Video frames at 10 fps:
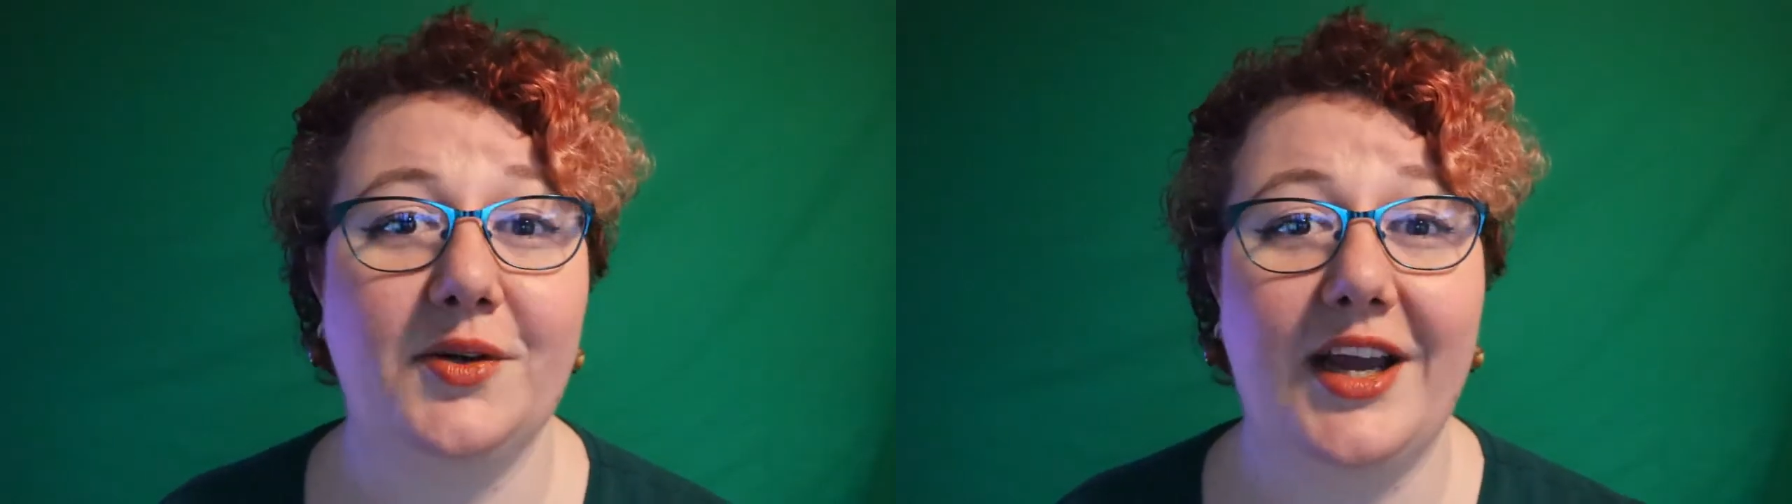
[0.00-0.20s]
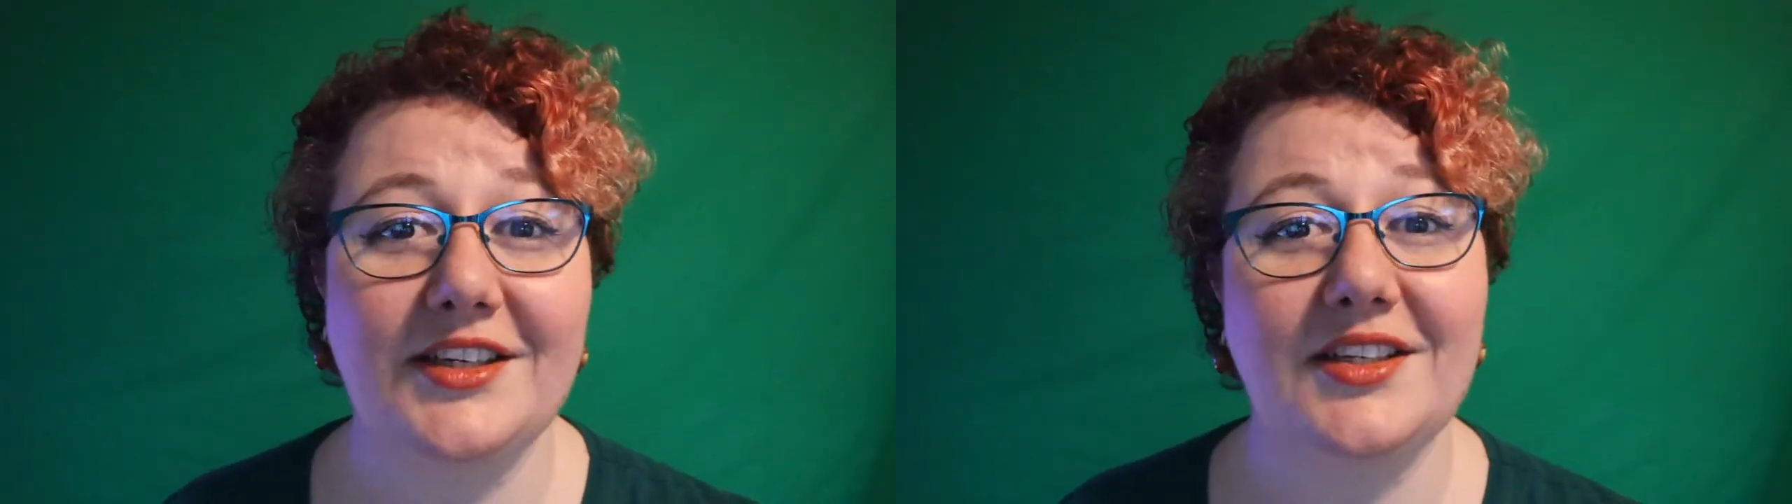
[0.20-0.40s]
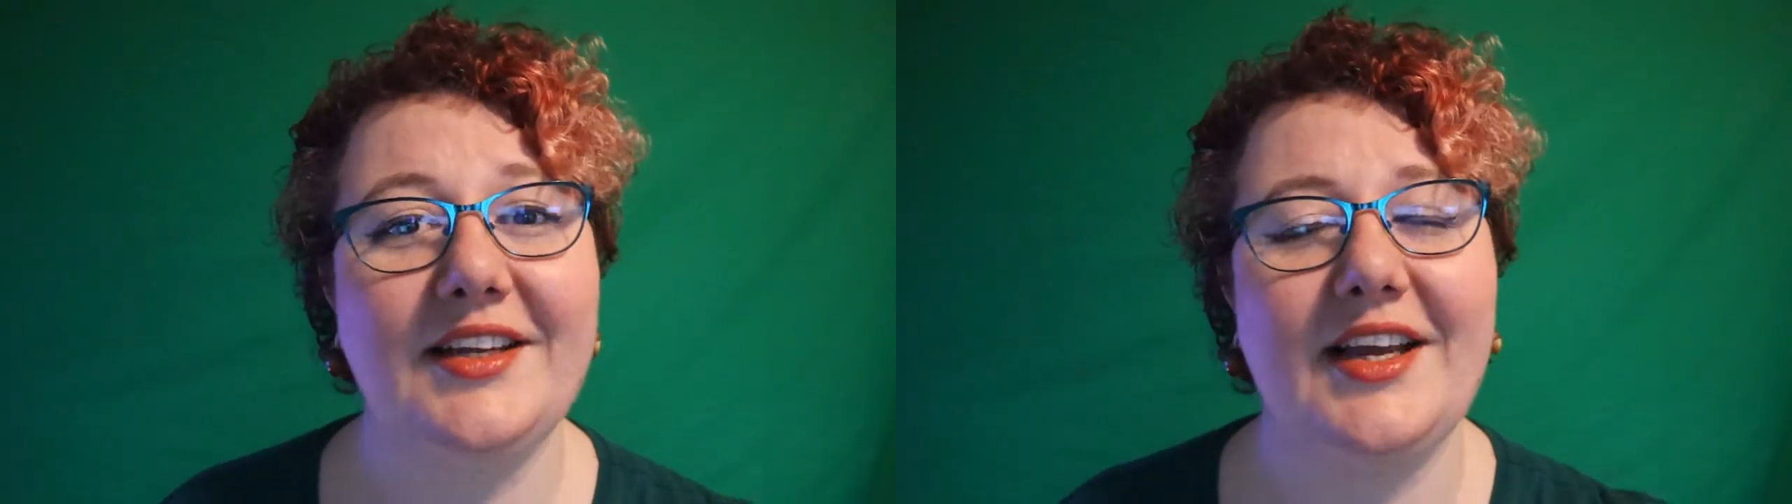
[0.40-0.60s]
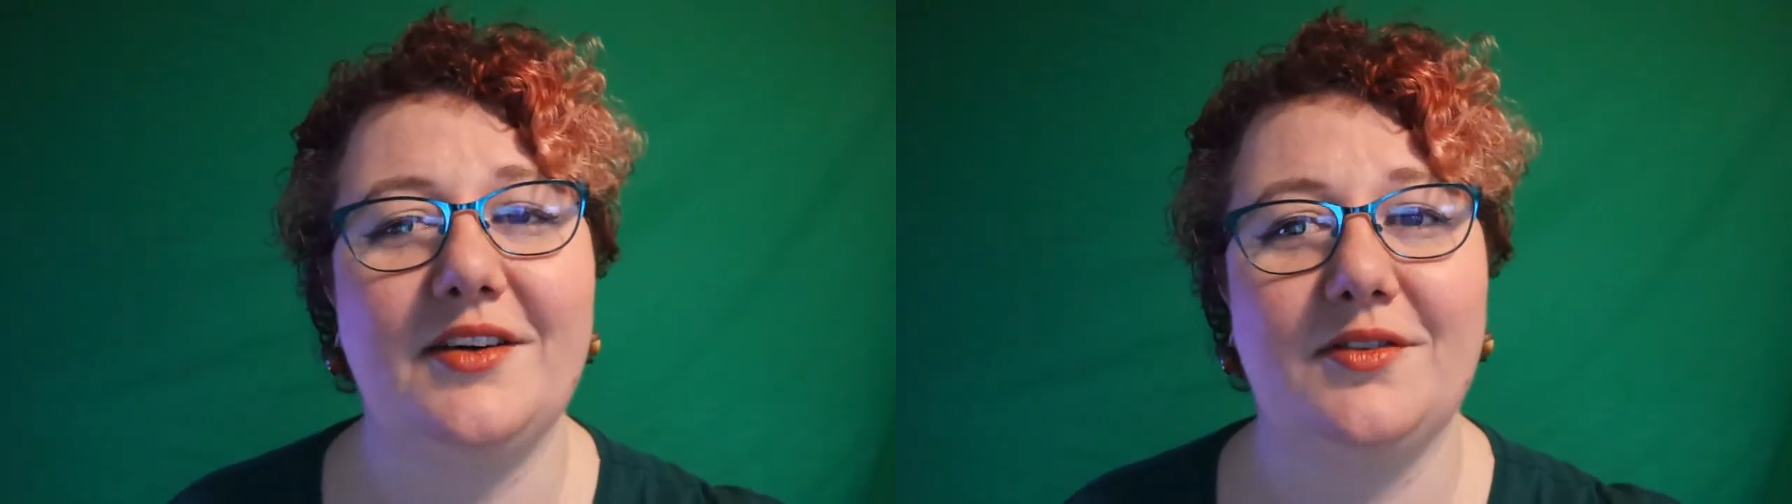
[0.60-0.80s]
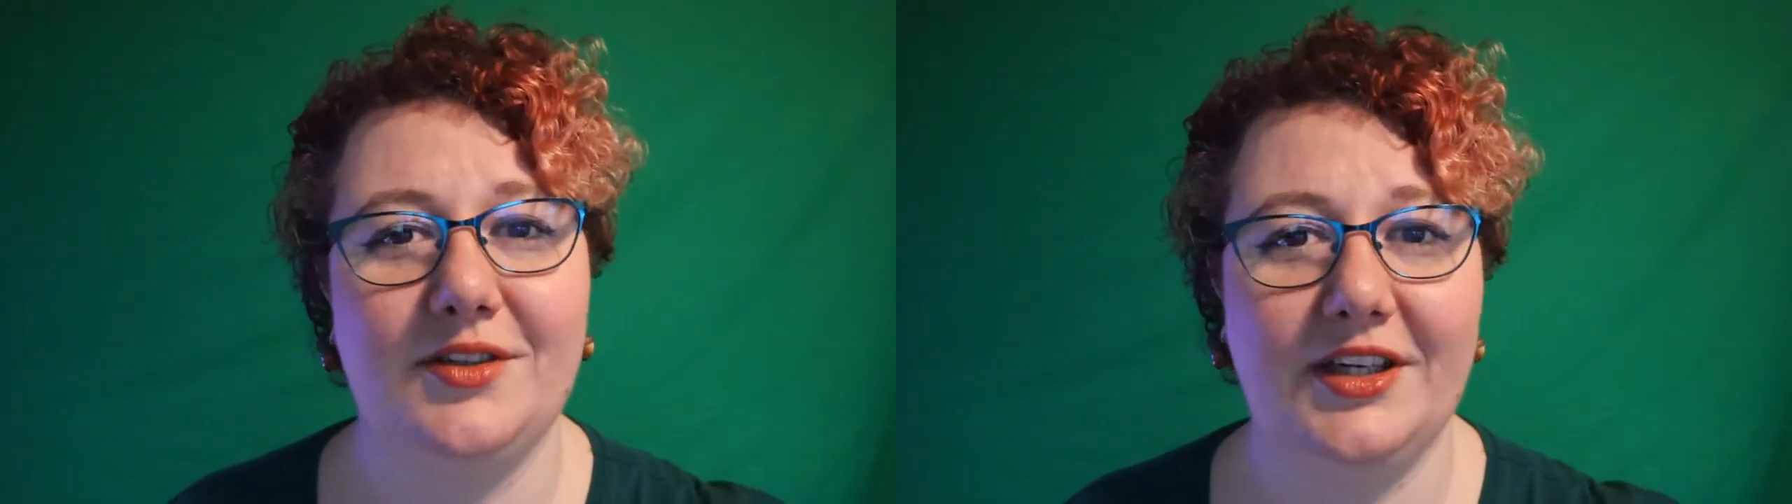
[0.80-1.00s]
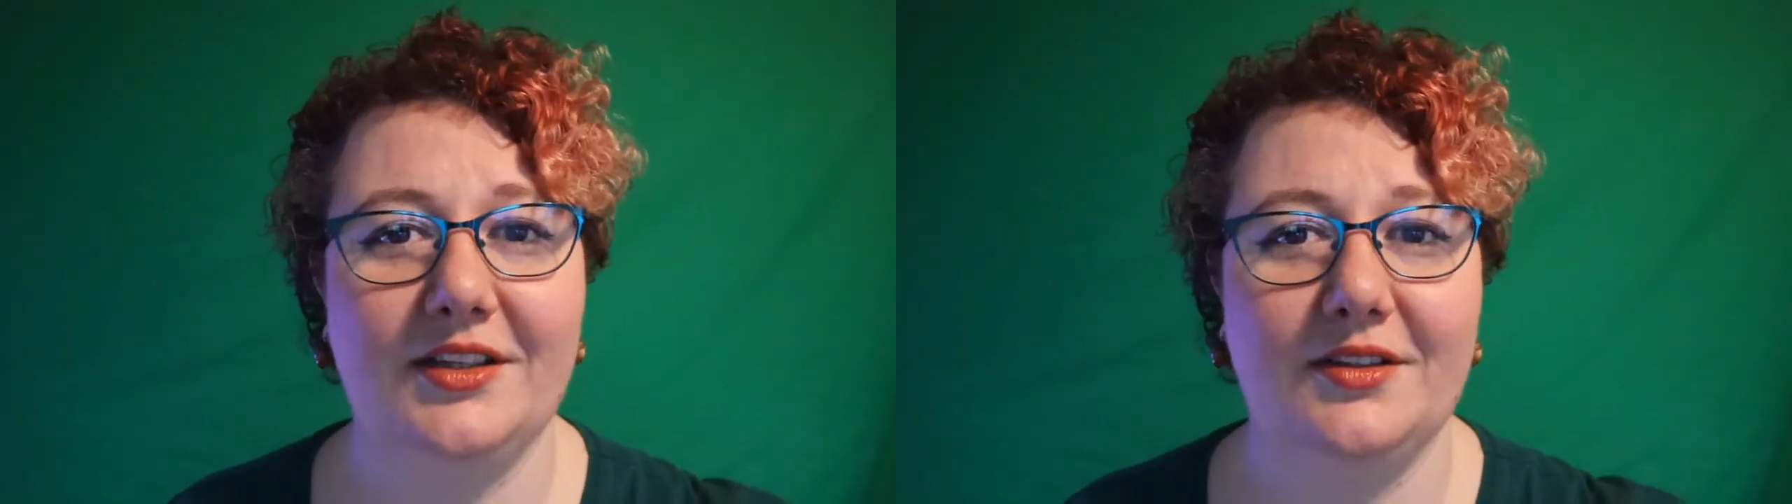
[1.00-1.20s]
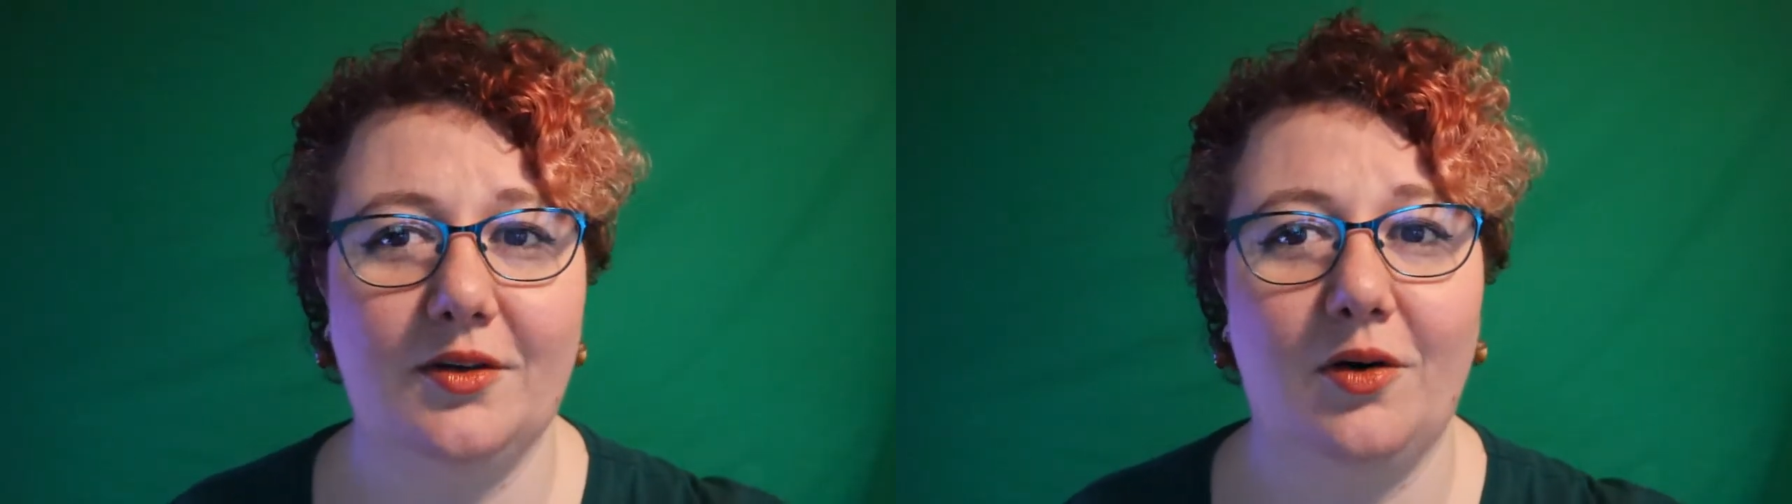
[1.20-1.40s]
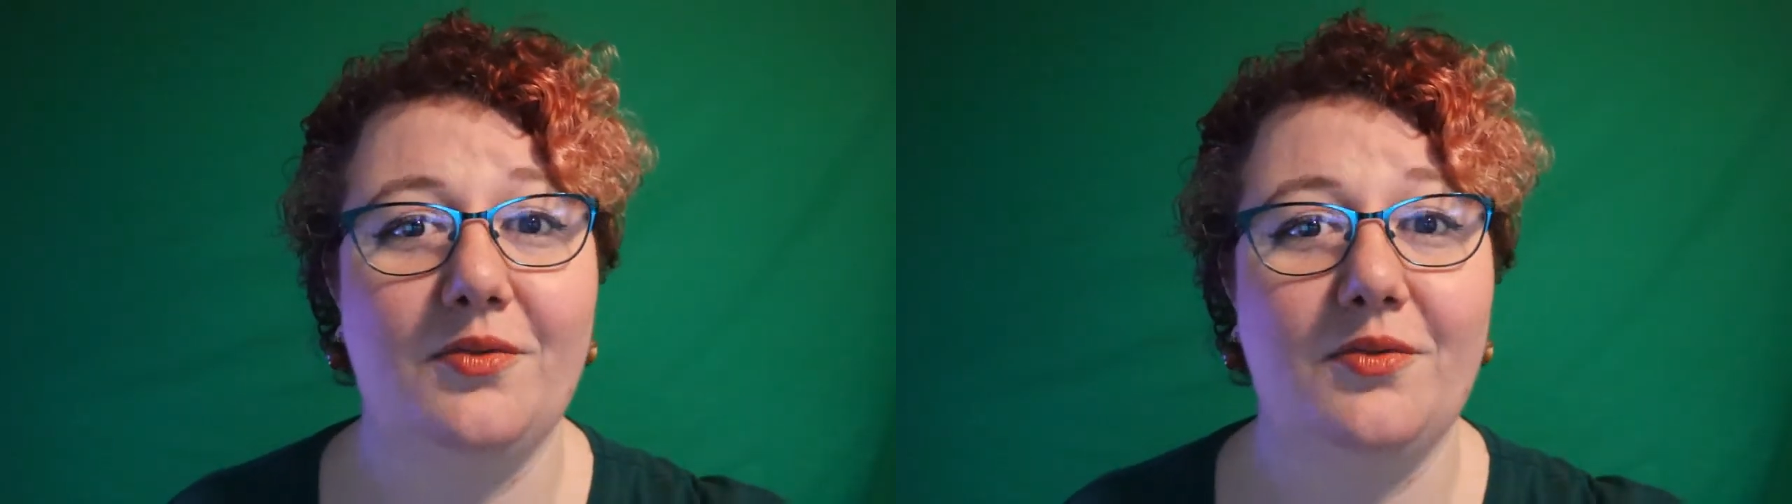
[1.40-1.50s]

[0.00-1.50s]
to actually get rid